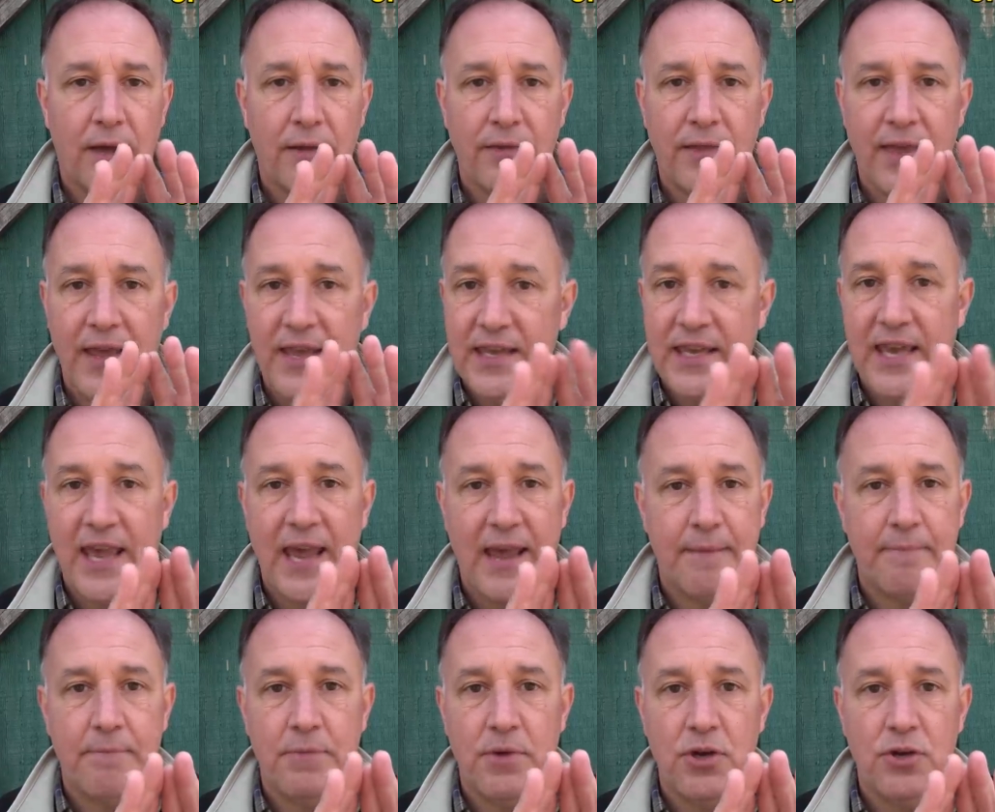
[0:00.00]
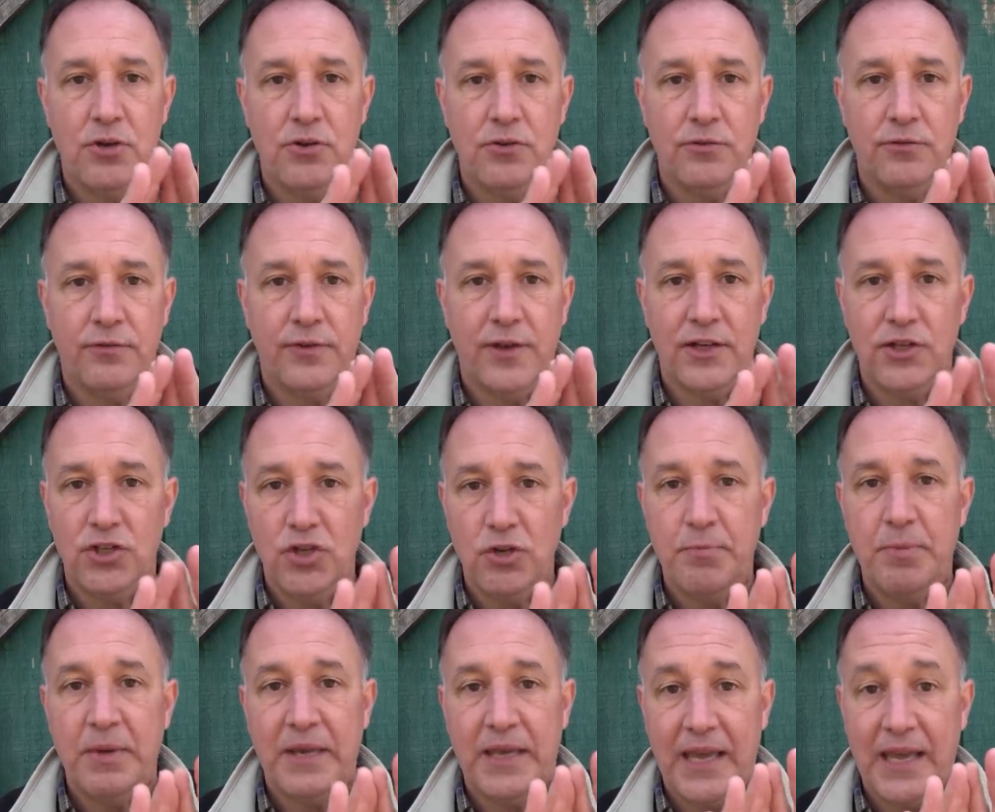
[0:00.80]
they can't move, and
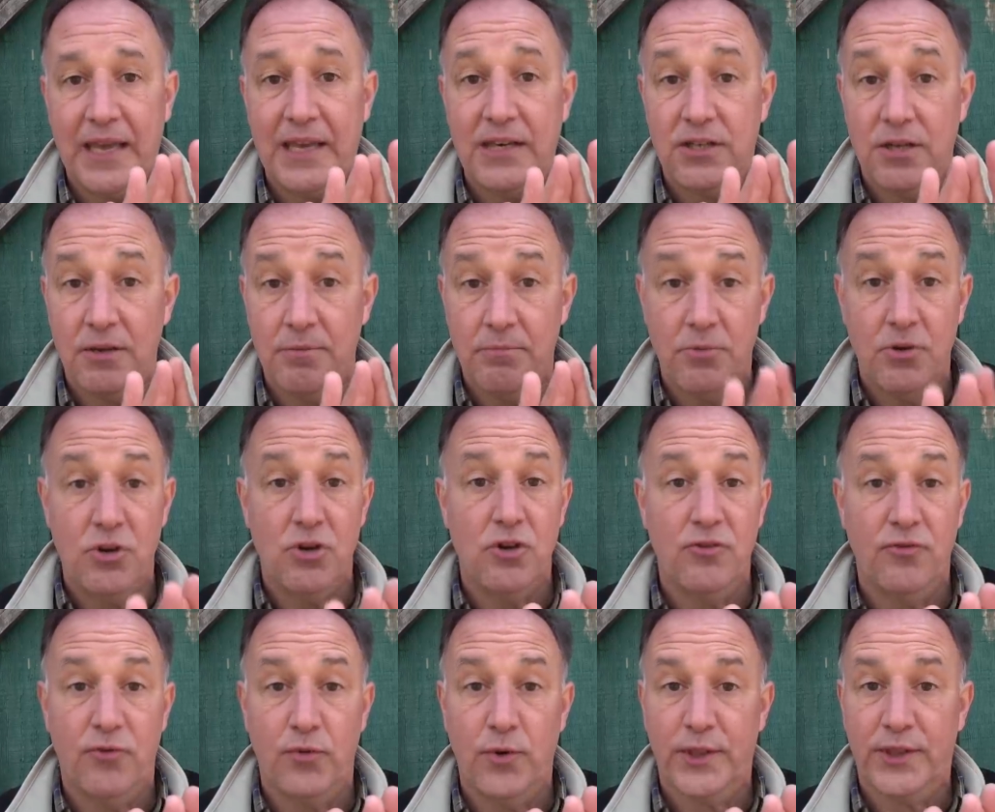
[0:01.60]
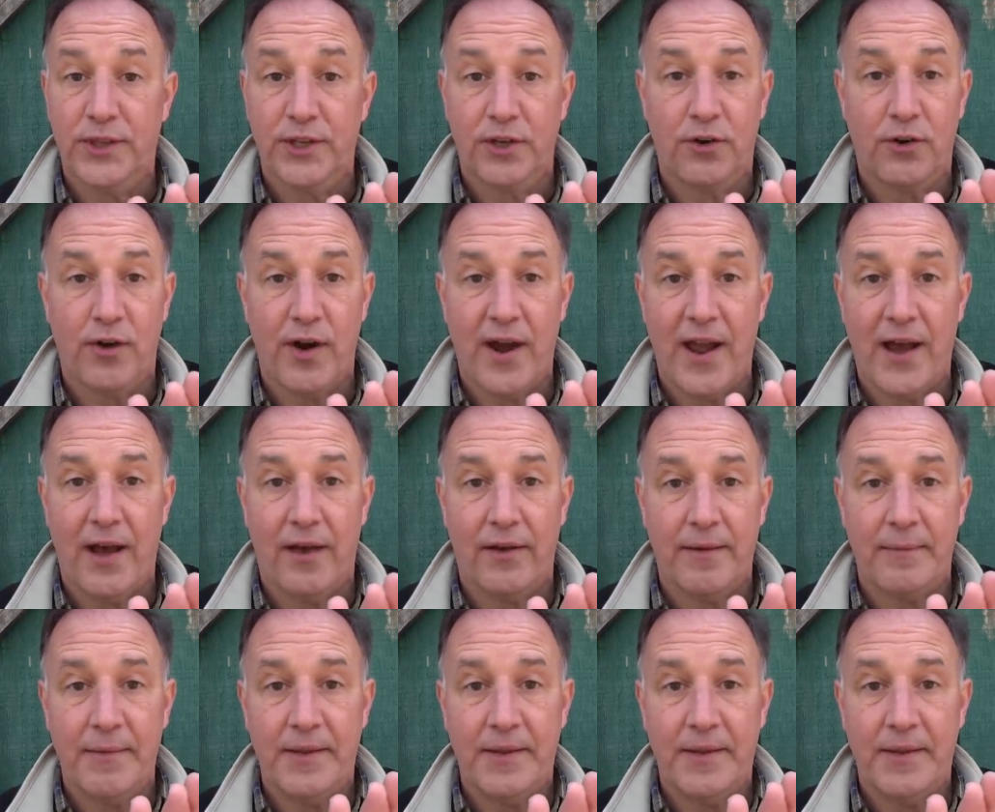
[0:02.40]
you begin to move with the crowd.